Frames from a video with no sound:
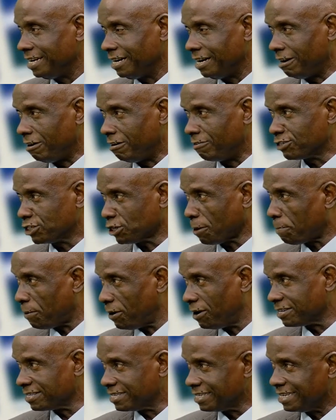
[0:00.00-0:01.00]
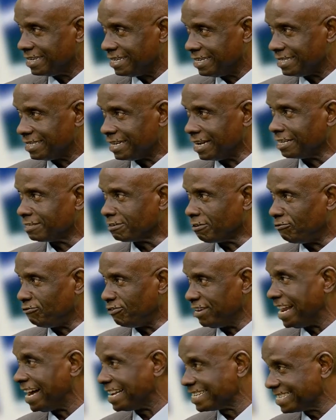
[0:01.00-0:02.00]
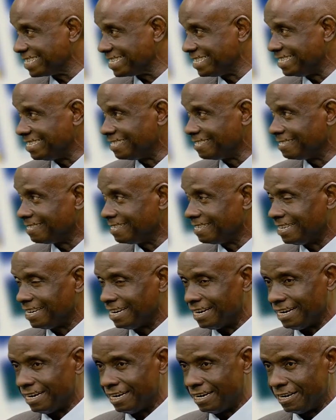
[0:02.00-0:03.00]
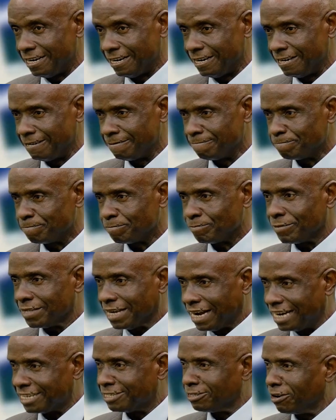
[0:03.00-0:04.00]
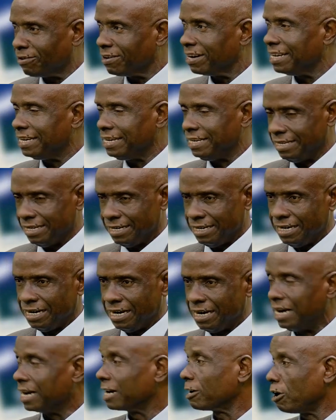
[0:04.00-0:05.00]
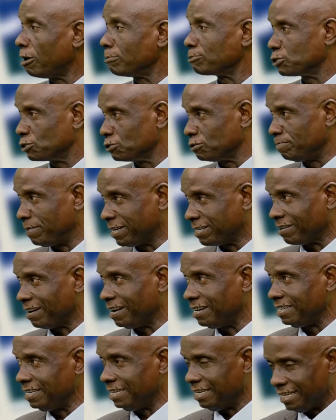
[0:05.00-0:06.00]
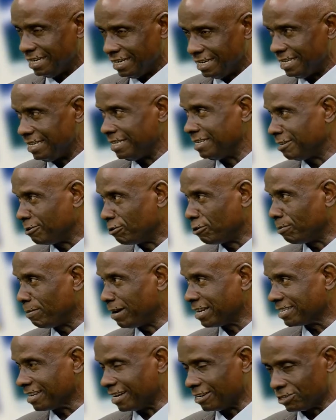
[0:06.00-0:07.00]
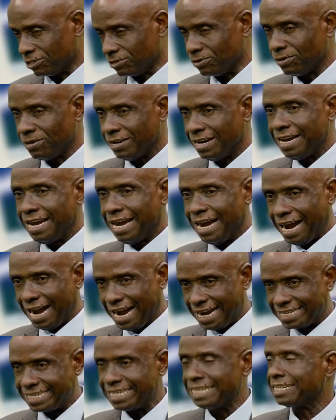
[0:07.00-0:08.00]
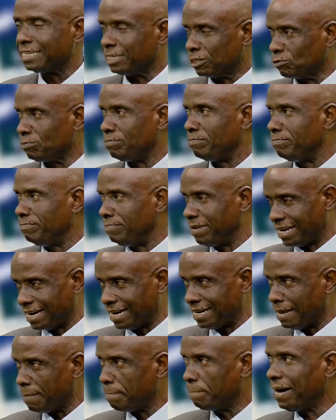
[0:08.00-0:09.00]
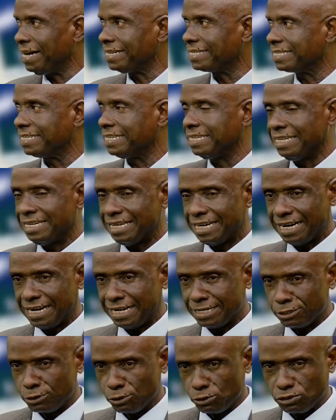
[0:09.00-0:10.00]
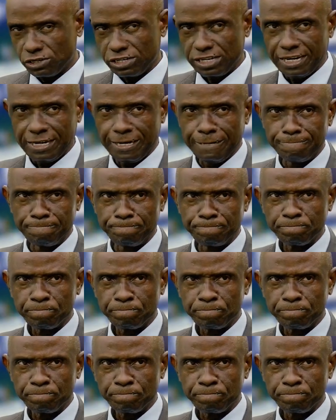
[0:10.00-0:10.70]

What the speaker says: of support, in terms of financing, has not really come true, particularly in the global south. So I think it will make an impact, and those